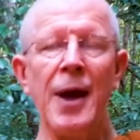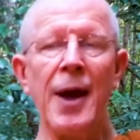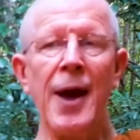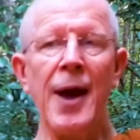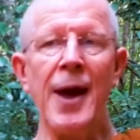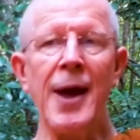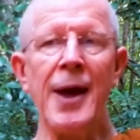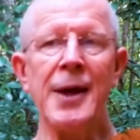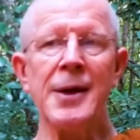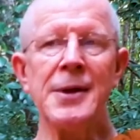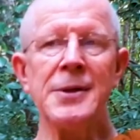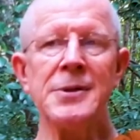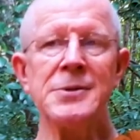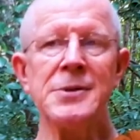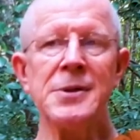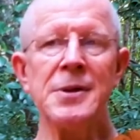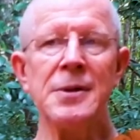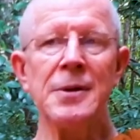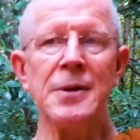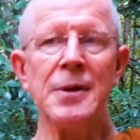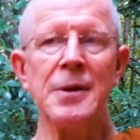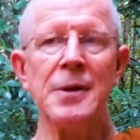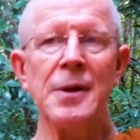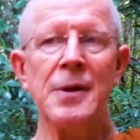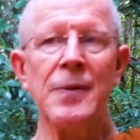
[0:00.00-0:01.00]
and
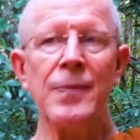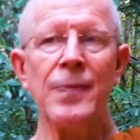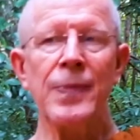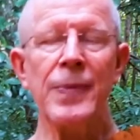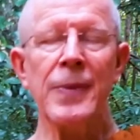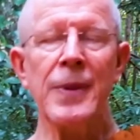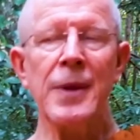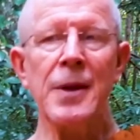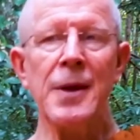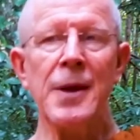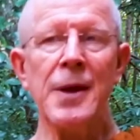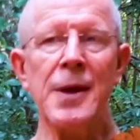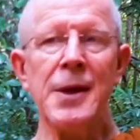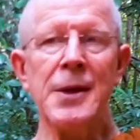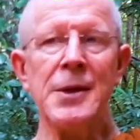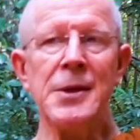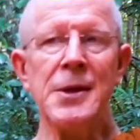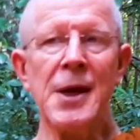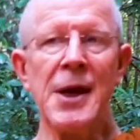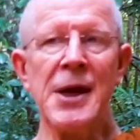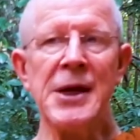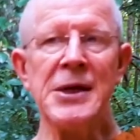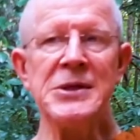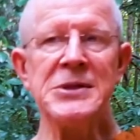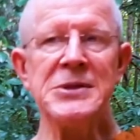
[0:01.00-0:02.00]
in
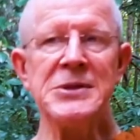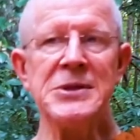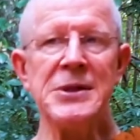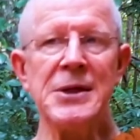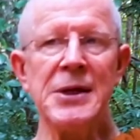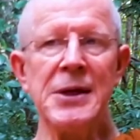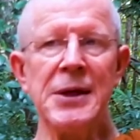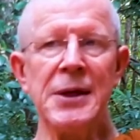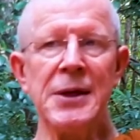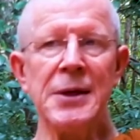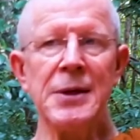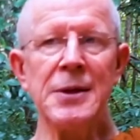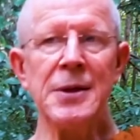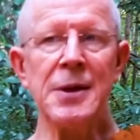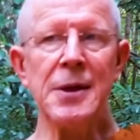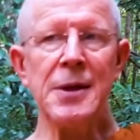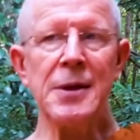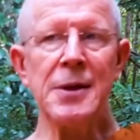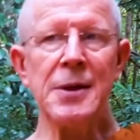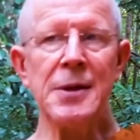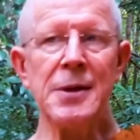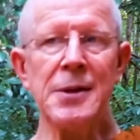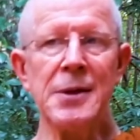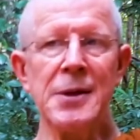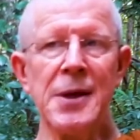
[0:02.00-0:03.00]

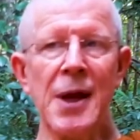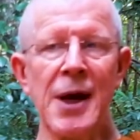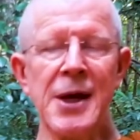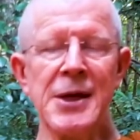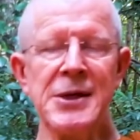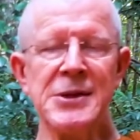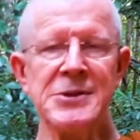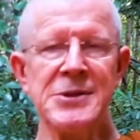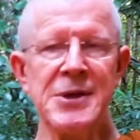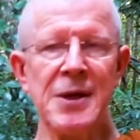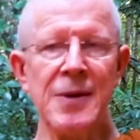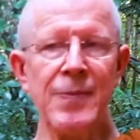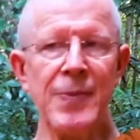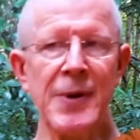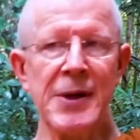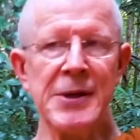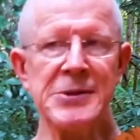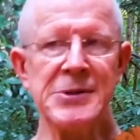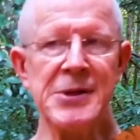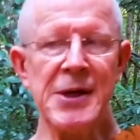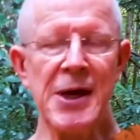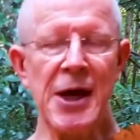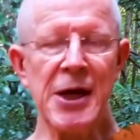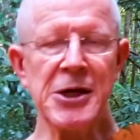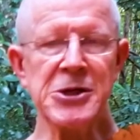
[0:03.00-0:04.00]
1990
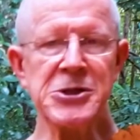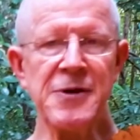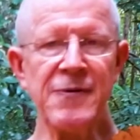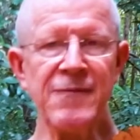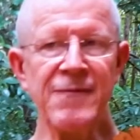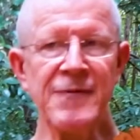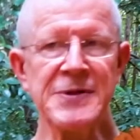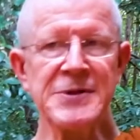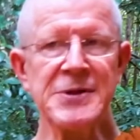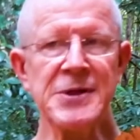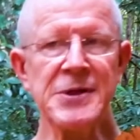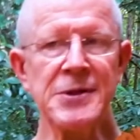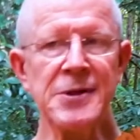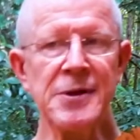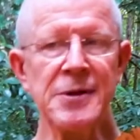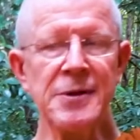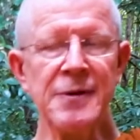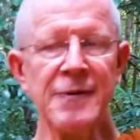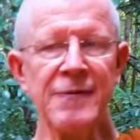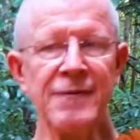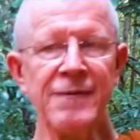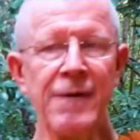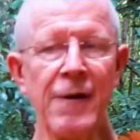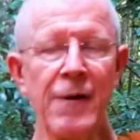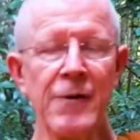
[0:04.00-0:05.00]
Bhante actually visited
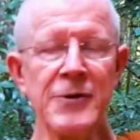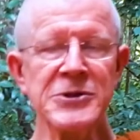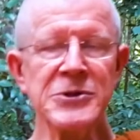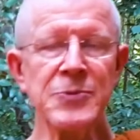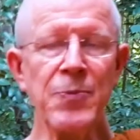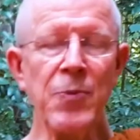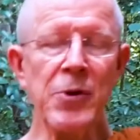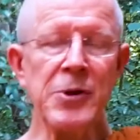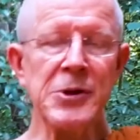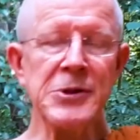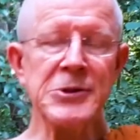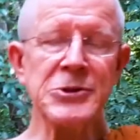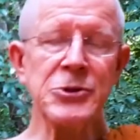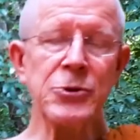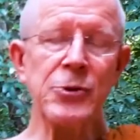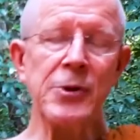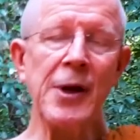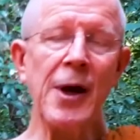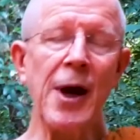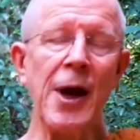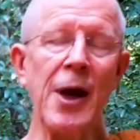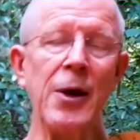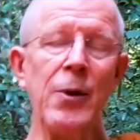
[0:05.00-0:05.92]
the forest monastery